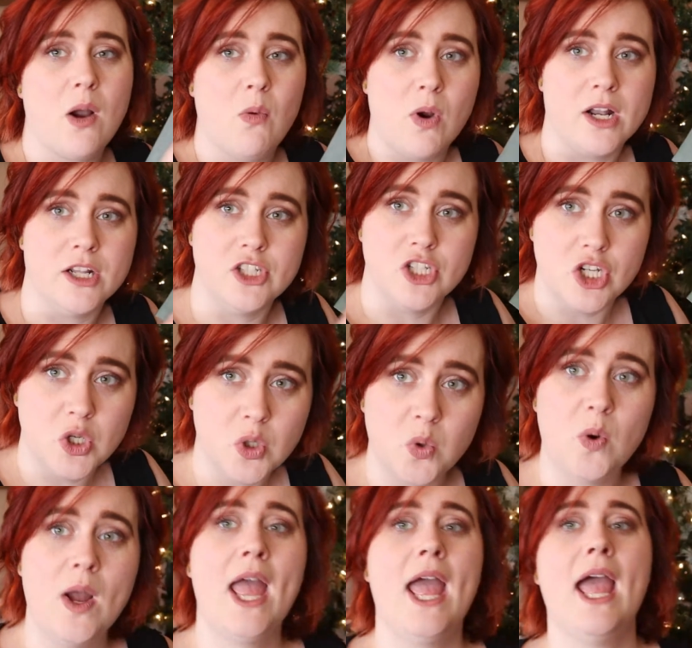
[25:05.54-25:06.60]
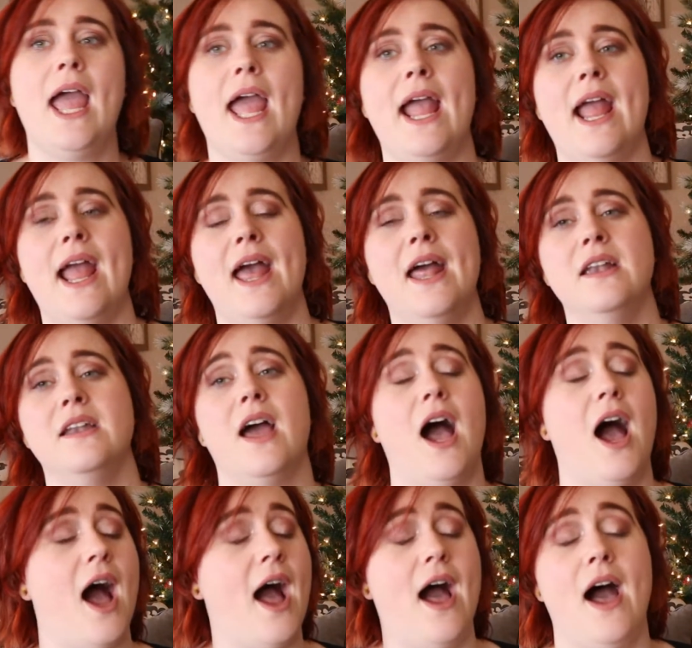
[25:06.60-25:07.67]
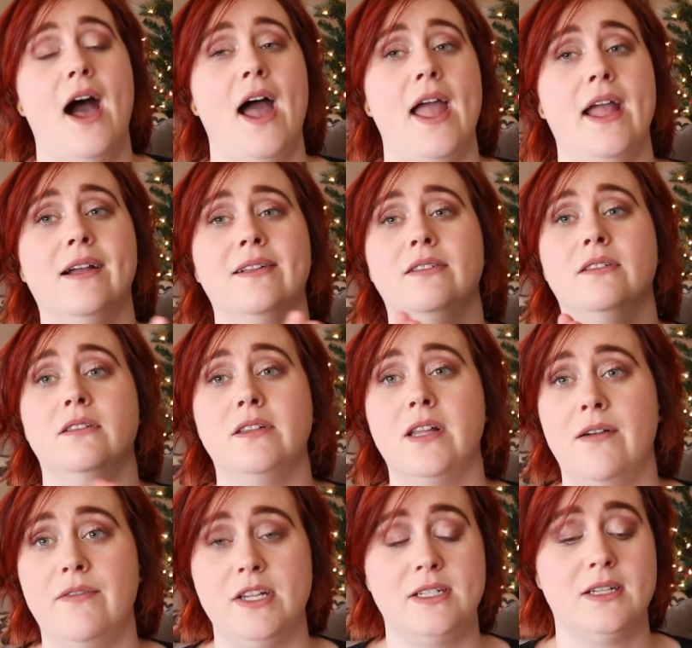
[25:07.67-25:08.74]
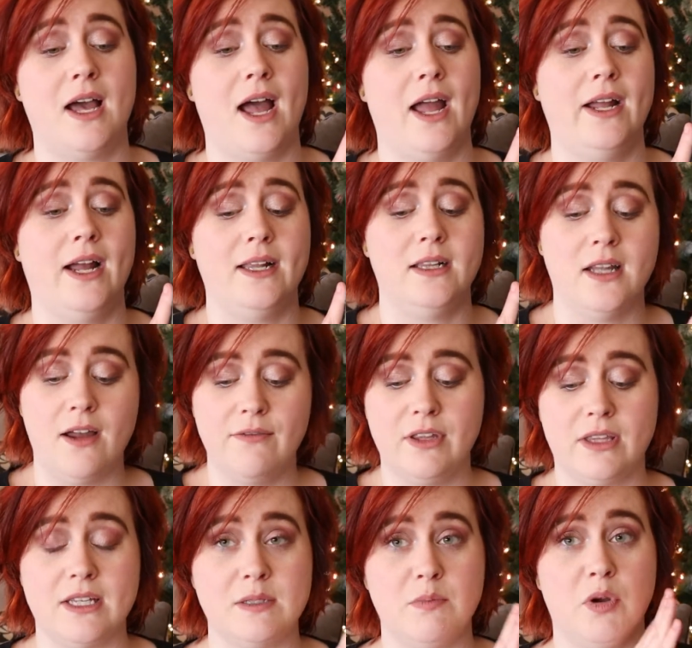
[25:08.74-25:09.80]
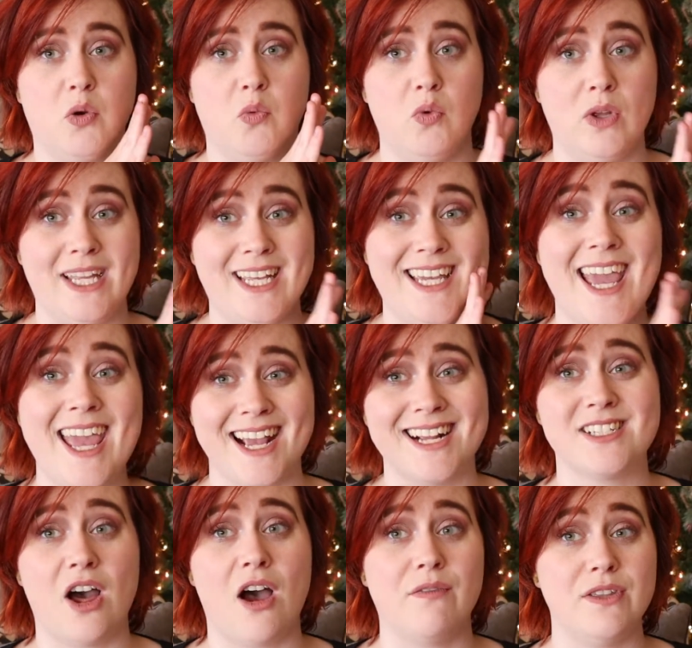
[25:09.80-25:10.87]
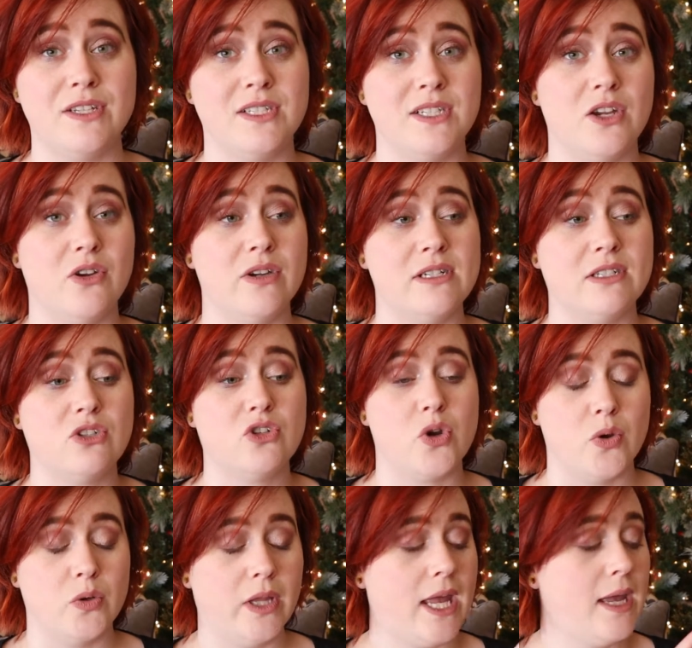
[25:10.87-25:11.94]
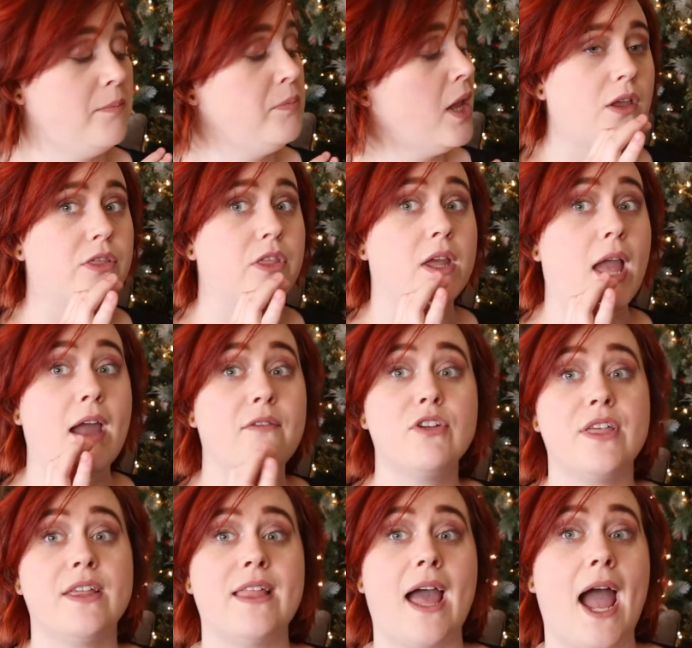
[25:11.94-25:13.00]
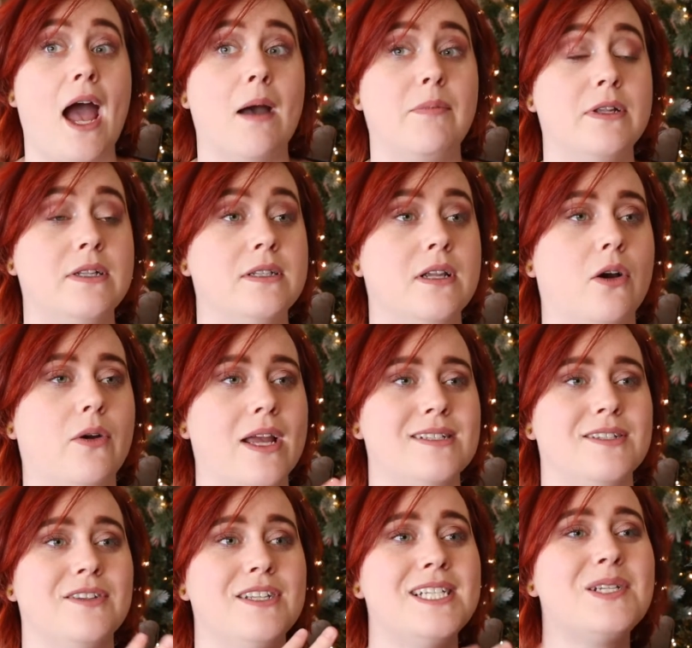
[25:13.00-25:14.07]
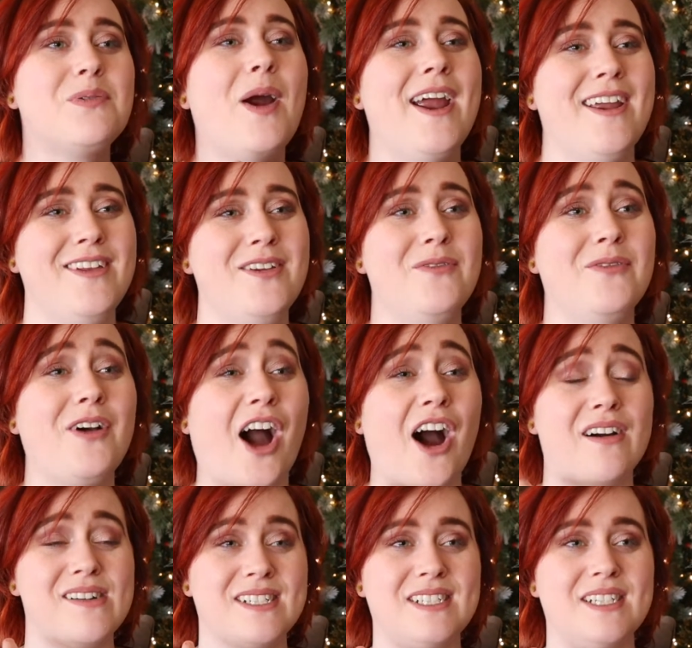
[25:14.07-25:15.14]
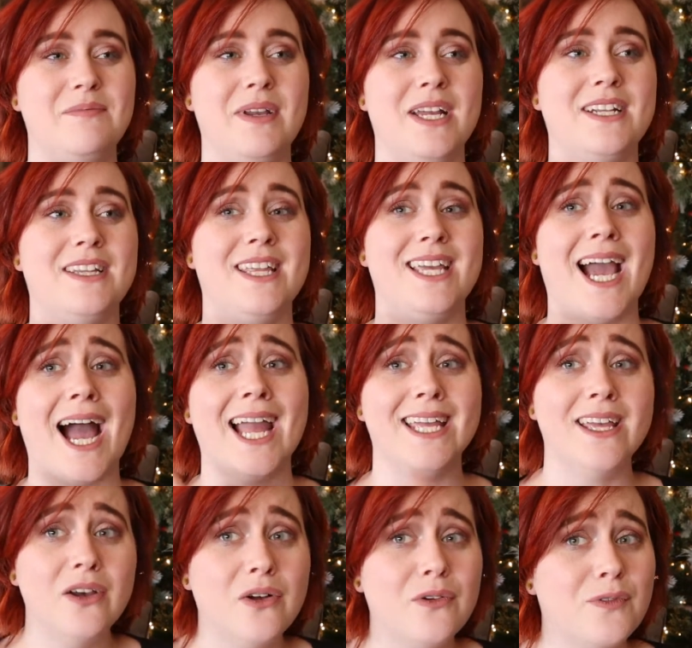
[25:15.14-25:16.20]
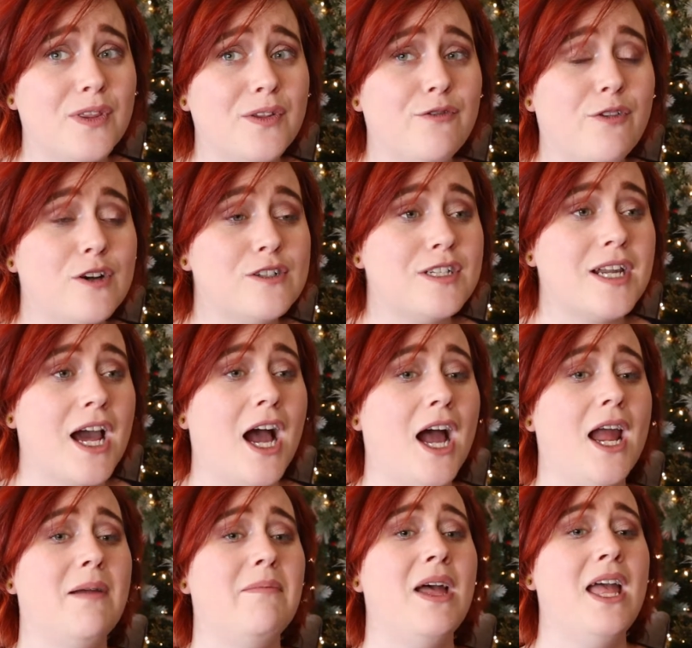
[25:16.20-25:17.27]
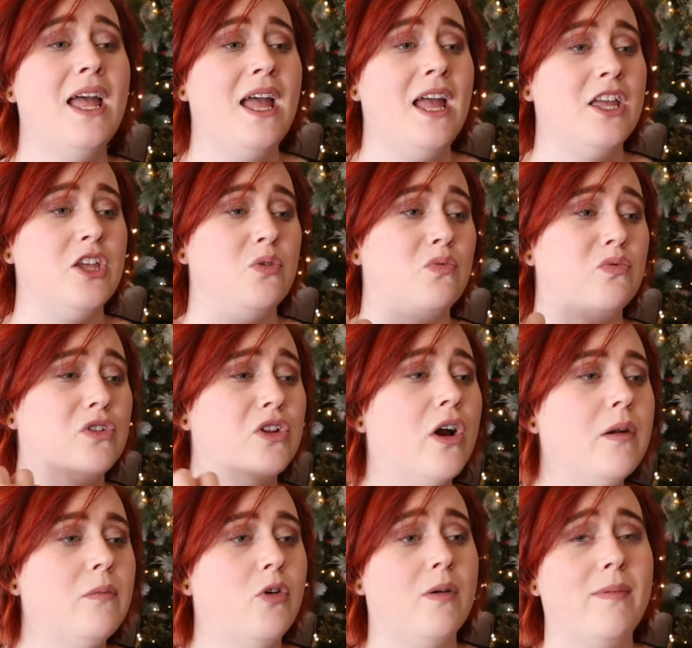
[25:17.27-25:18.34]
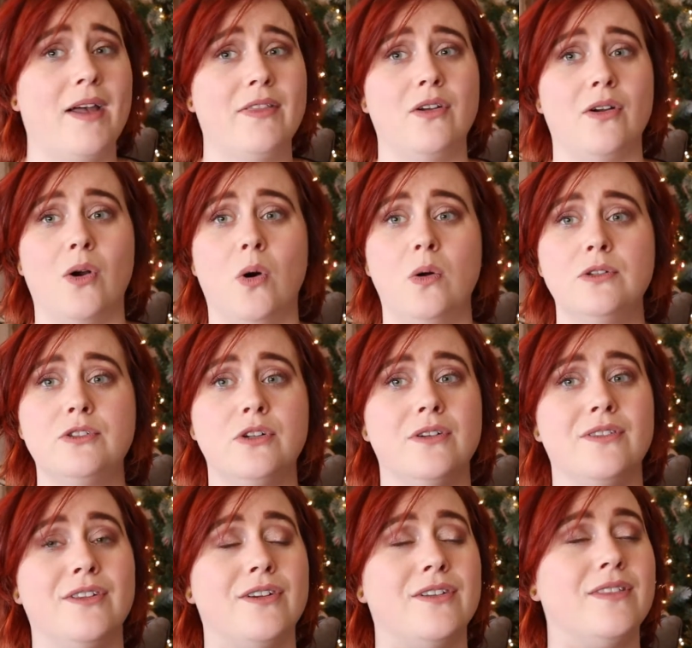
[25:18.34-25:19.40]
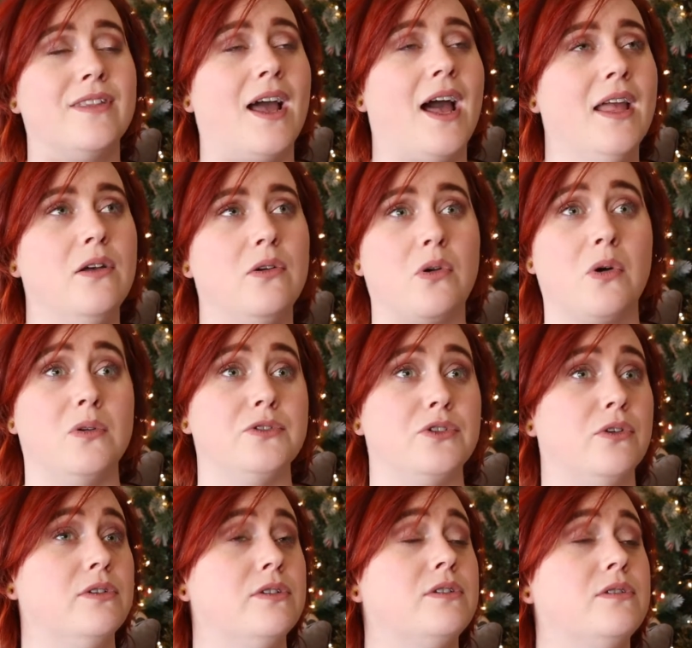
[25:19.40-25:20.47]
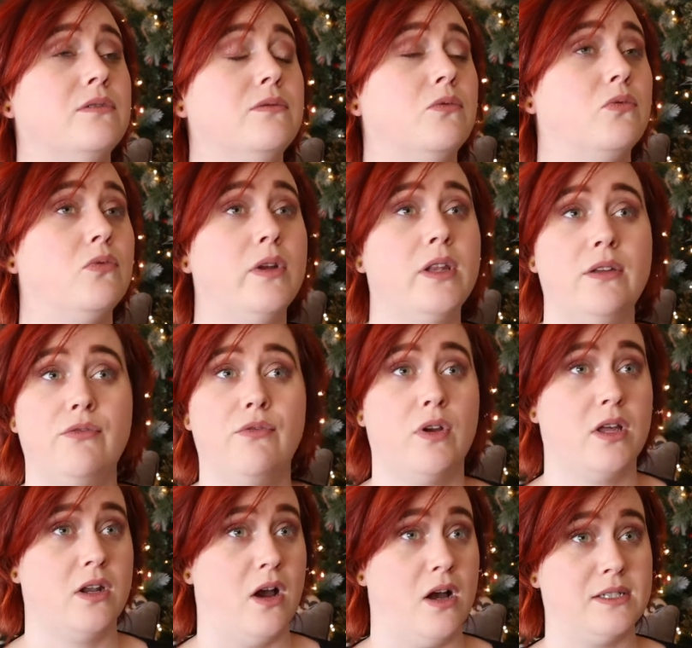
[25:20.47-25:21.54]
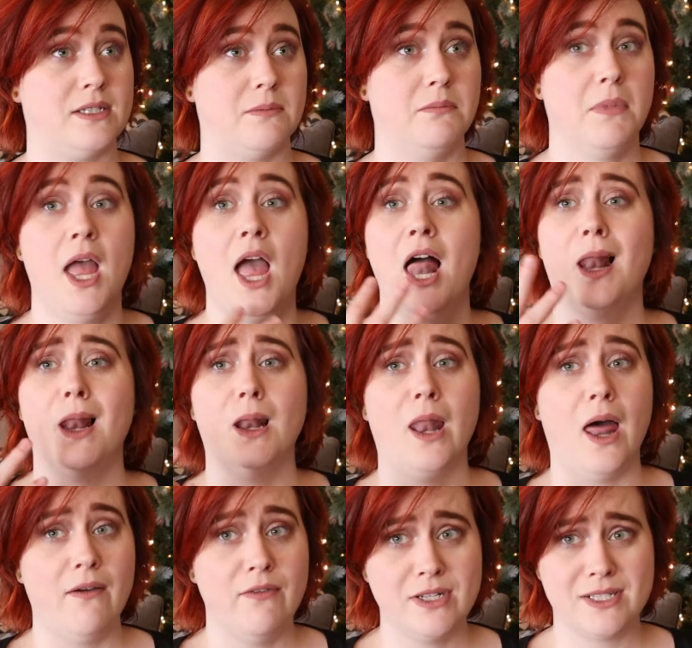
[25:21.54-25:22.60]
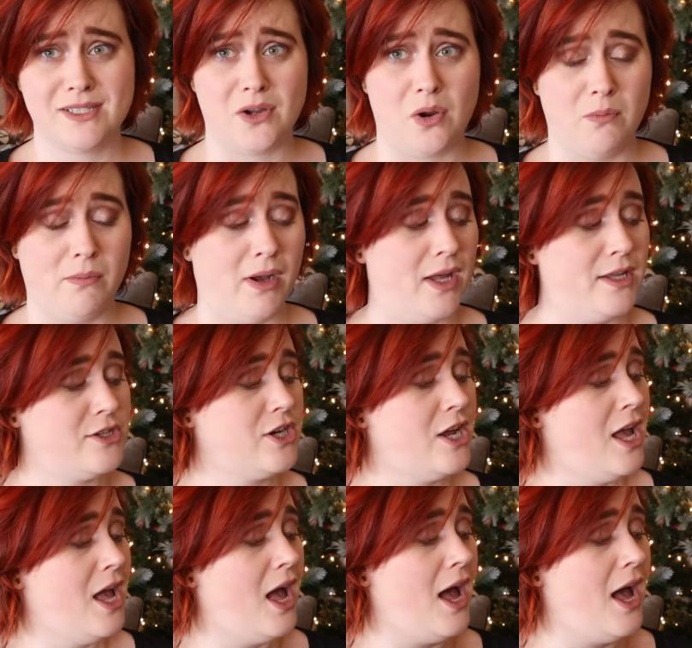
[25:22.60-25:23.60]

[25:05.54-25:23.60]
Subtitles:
I want to do. And I love it. I love that this book really kicks off the series, truly. Everything that happened. Okay, so this is where you obviously meet the Aiel for the first time. You learn more about their culture. The Aiel culture is really freaking awesome. Love it so much.